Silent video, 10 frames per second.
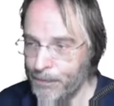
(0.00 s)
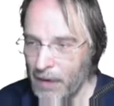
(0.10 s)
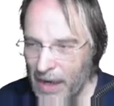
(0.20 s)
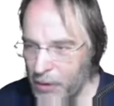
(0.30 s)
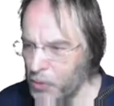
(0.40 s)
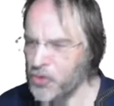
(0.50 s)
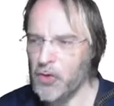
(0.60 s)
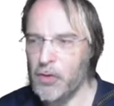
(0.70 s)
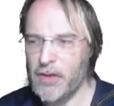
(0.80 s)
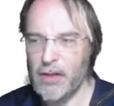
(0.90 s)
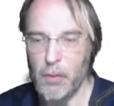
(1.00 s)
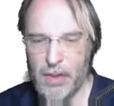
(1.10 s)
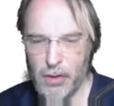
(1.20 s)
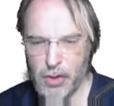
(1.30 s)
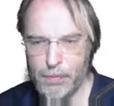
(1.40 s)
I also looked at the
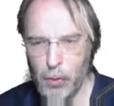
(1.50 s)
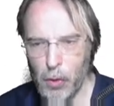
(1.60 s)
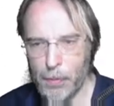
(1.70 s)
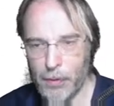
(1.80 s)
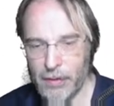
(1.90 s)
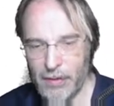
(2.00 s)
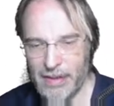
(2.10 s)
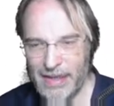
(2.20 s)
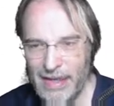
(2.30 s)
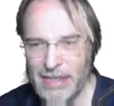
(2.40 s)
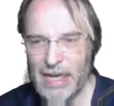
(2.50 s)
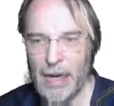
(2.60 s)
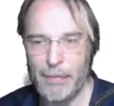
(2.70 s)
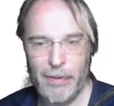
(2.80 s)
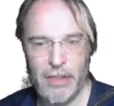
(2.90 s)
Window spool operator at its
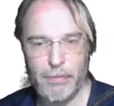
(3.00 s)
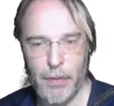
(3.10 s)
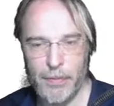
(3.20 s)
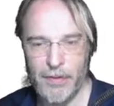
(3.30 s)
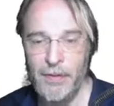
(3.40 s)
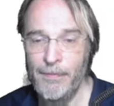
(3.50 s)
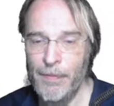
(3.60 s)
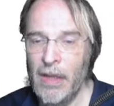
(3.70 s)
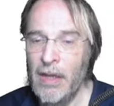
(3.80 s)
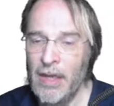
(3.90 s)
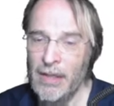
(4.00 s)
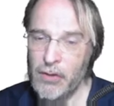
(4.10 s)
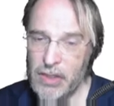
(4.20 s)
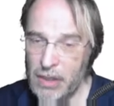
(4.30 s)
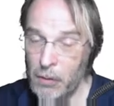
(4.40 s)
output list property
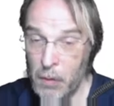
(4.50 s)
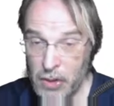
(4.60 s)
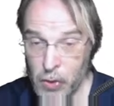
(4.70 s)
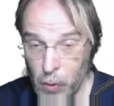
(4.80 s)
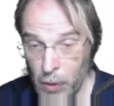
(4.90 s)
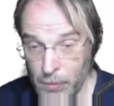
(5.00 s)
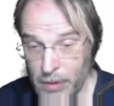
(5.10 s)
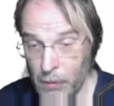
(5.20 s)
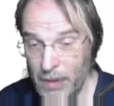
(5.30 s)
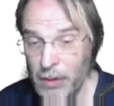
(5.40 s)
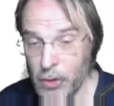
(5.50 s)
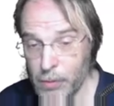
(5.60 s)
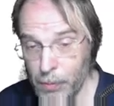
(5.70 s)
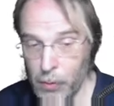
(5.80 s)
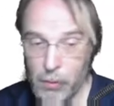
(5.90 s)
to see which columns the Window
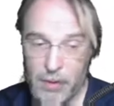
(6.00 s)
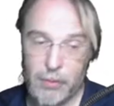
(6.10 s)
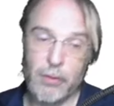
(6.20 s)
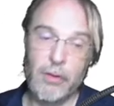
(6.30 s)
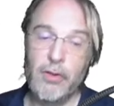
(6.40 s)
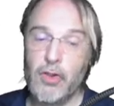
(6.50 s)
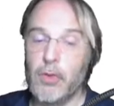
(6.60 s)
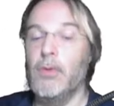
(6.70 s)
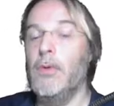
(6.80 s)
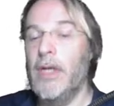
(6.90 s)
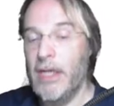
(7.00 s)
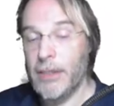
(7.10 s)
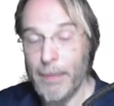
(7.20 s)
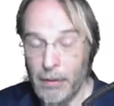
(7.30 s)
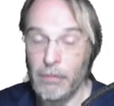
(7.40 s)
spool returns to
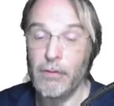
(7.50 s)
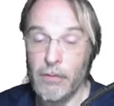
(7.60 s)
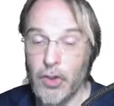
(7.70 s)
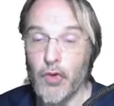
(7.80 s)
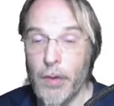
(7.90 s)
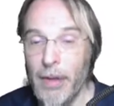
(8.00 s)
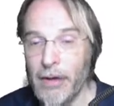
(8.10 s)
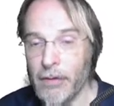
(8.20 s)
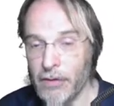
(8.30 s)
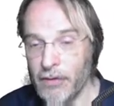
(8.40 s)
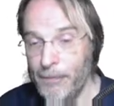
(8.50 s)
its parent, the stream aggregate.